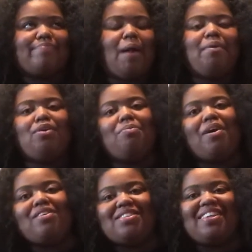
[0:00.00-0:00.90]
I'm a new
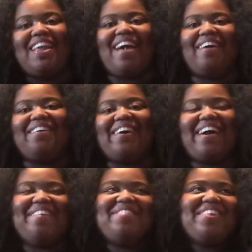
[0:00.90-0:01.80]
person now.
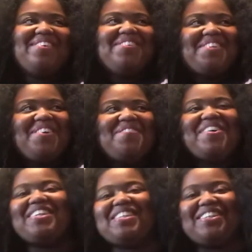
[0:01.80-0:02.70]
I've been through so
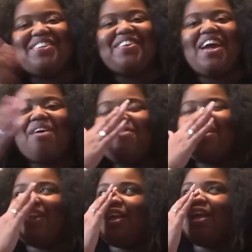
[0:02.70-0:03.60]
much, and so now I'm
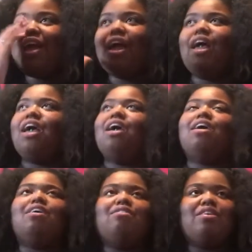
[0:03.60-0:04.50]
ready,
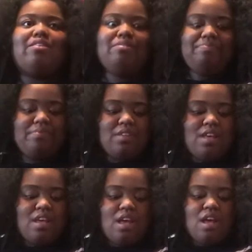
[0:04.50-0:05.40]
you know?
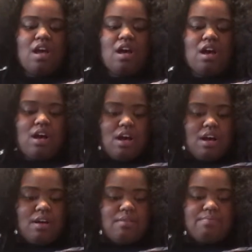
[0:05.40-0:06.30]

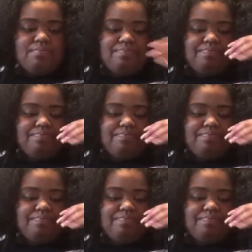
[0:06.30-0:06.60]
Oh.